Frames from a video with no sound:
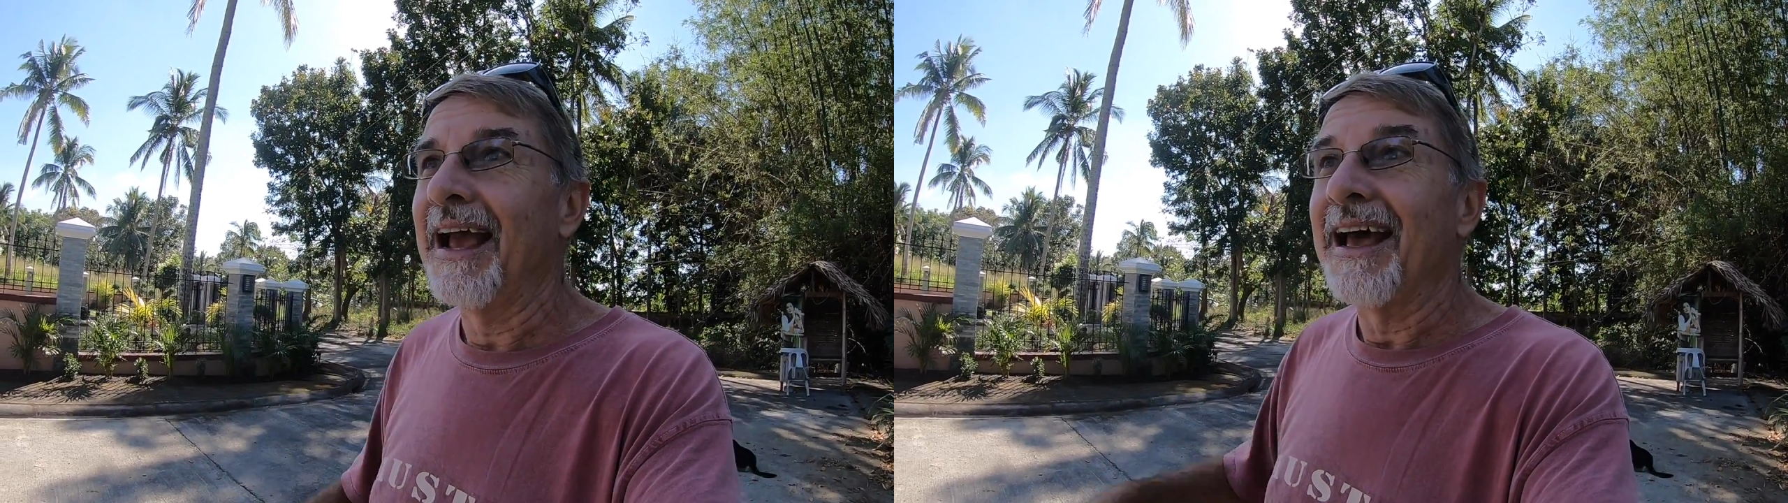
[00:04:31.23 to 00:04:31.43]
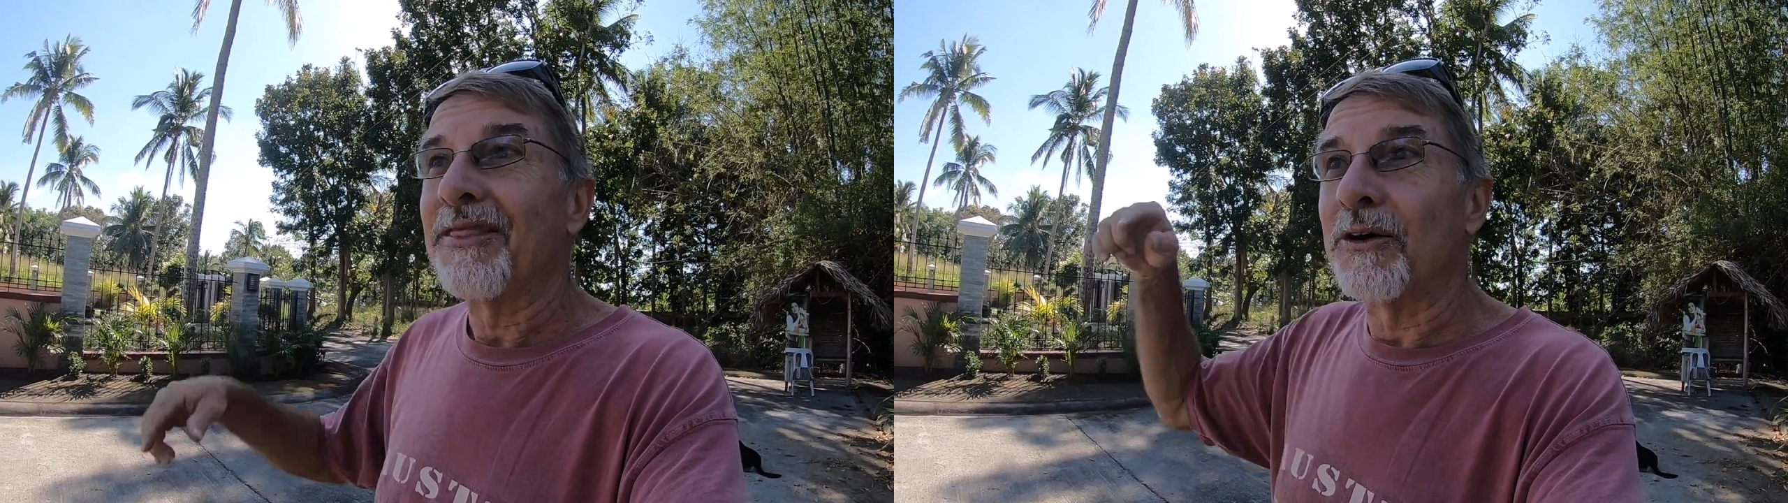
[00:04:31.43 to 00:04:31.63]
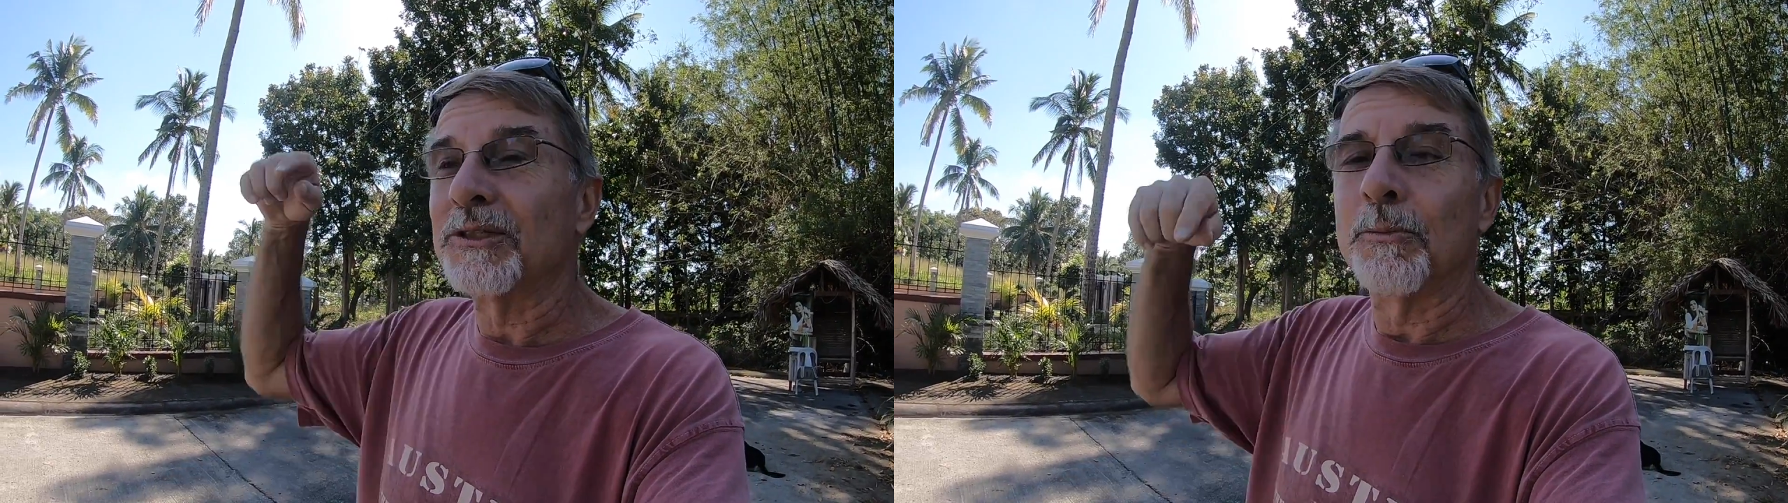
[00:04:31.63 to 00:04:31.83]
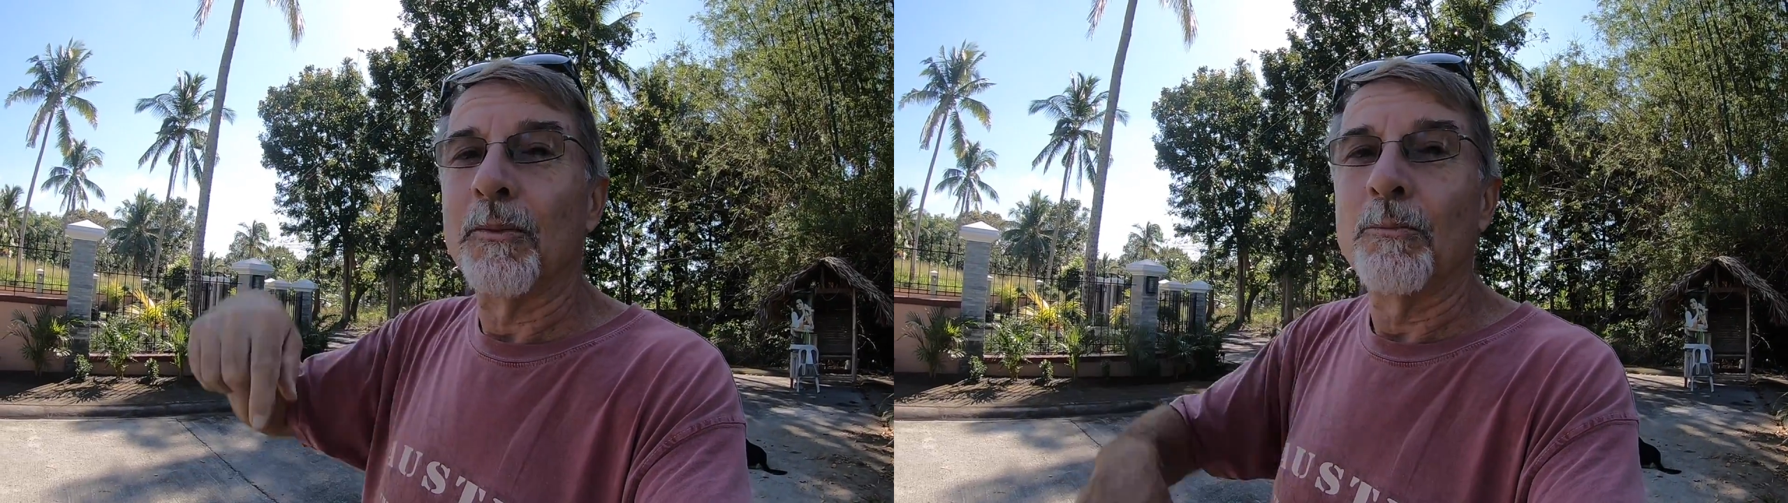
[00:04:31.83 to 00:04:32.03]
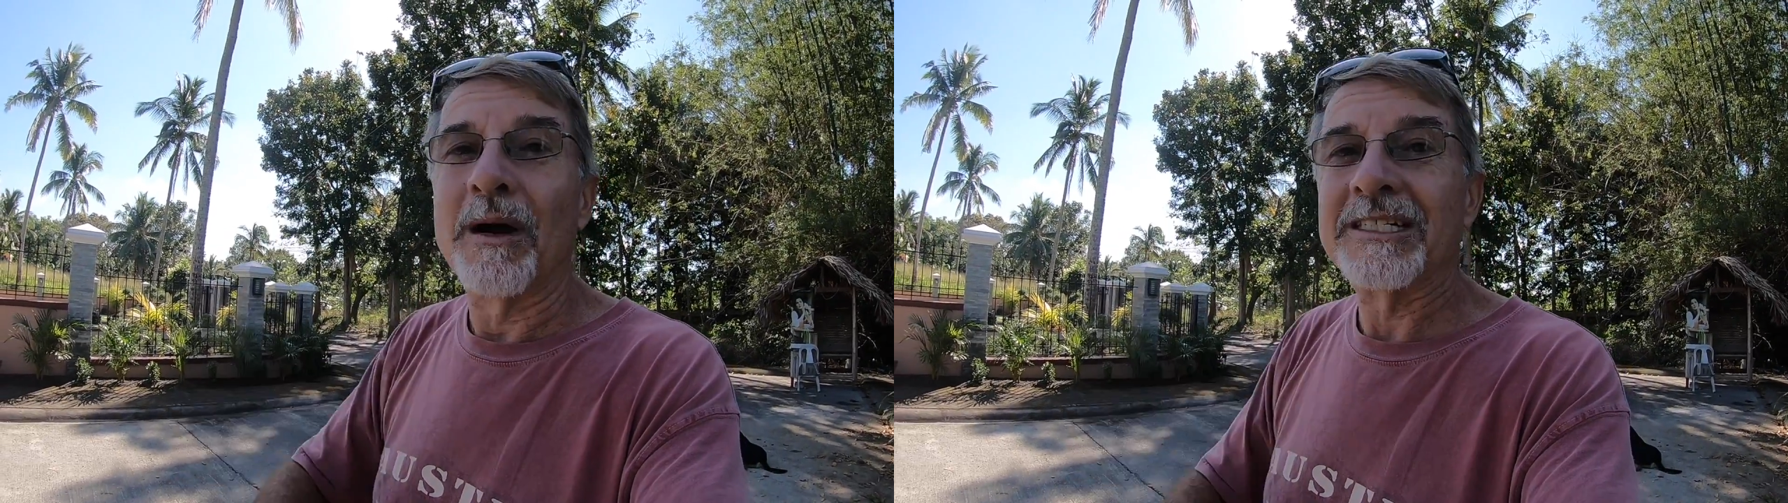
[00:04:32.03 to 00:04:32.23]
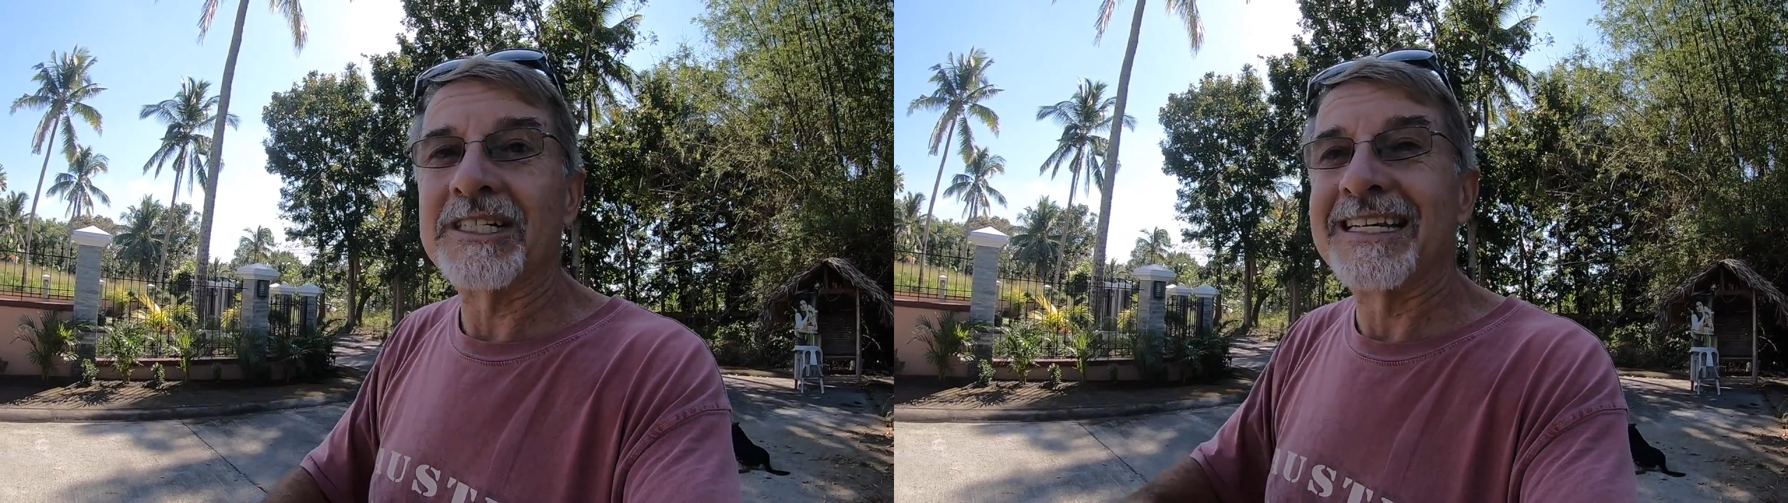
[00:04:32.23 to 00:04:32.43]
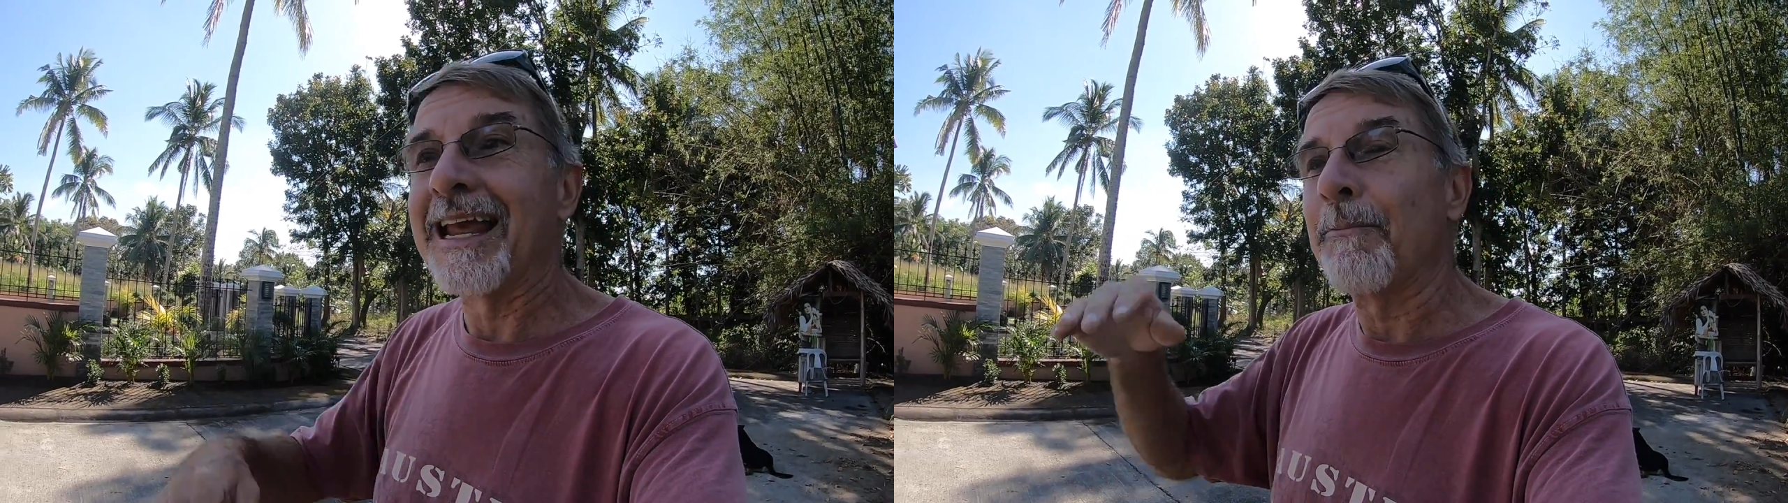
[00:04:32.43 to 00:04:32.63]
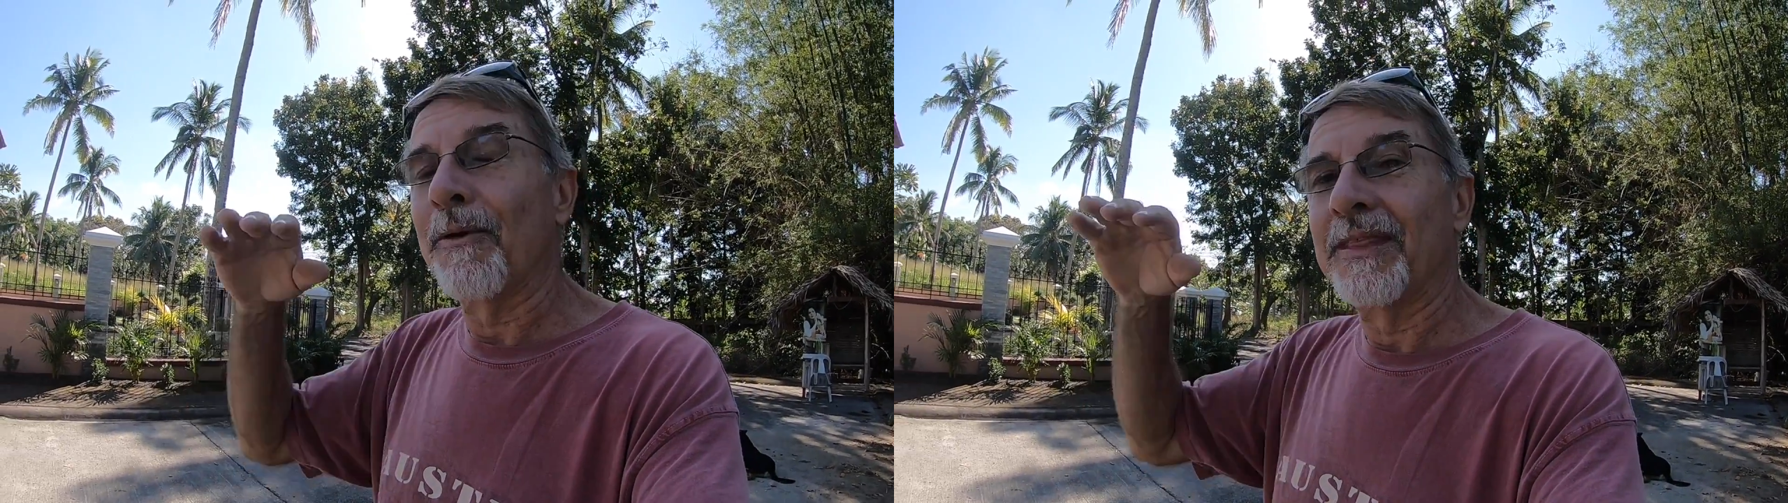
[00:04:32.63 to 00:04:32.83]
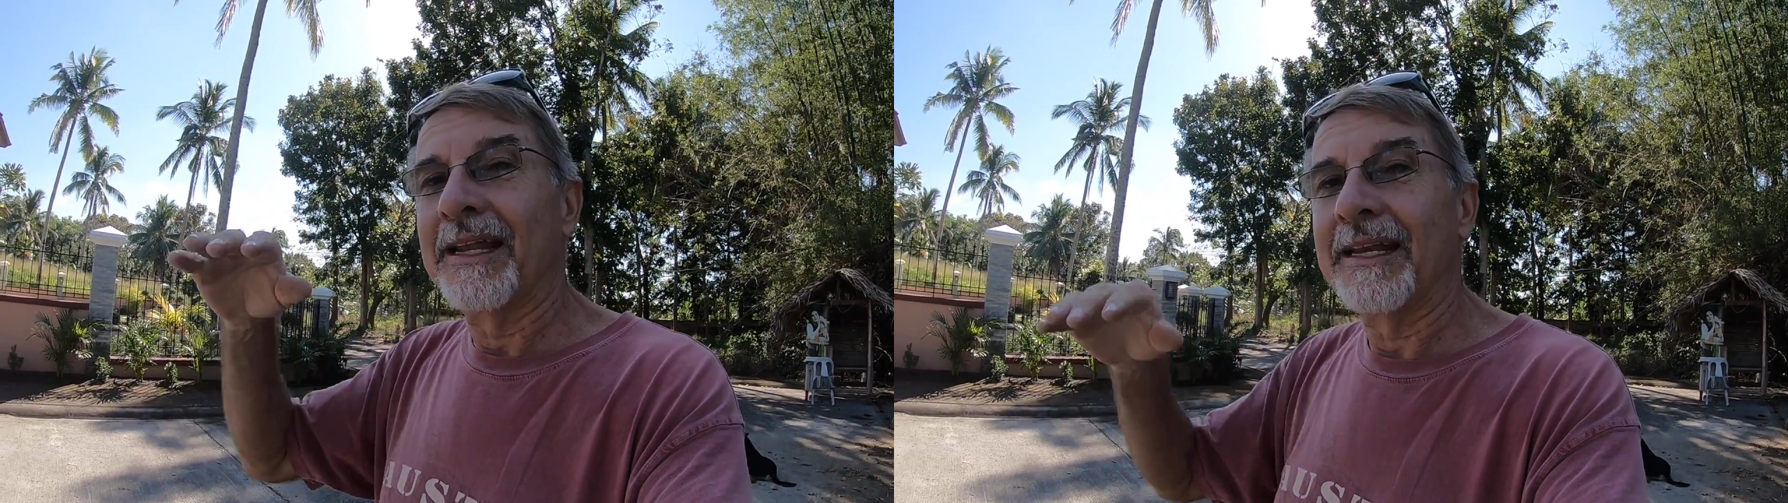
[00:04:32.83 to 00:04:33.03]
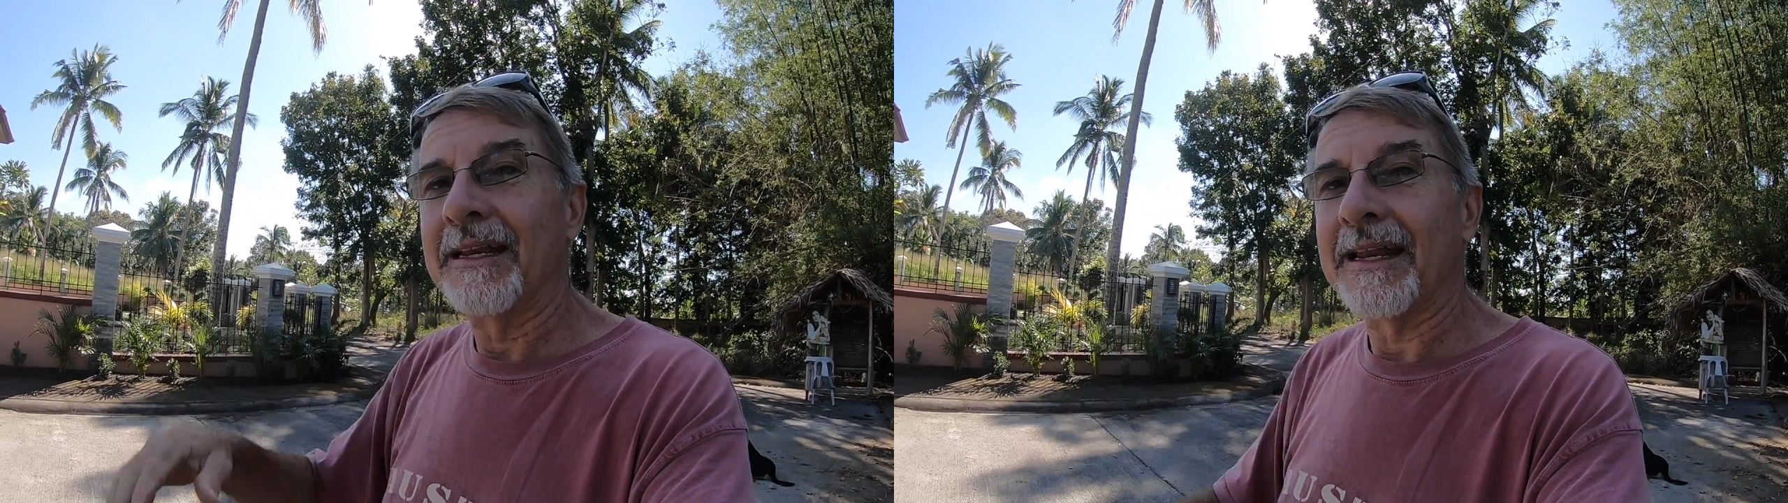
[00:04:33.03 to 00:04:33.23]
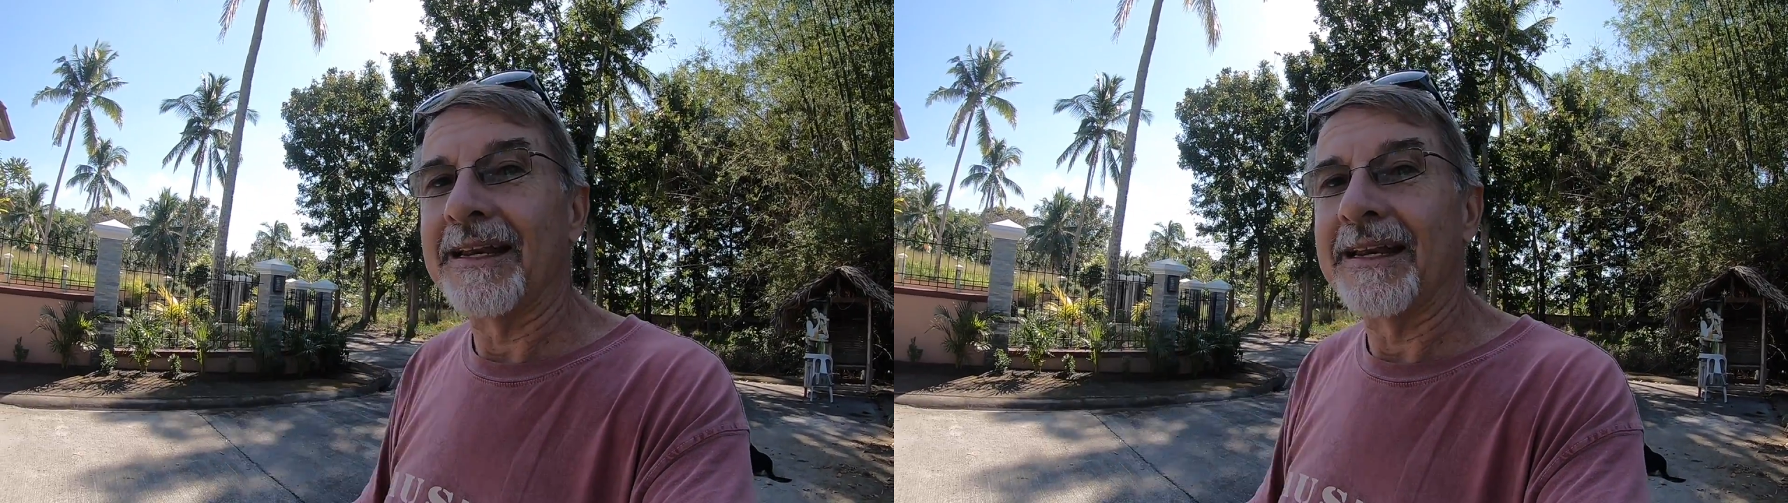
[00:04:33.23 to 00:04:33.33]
those are much deeper than